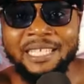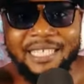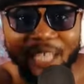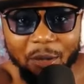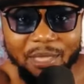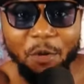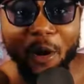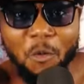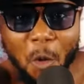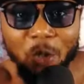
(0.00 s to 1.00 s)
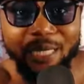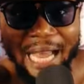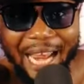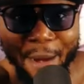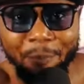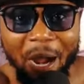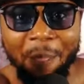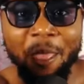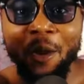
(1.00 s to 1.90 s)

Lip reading: Chelsea we goals are ever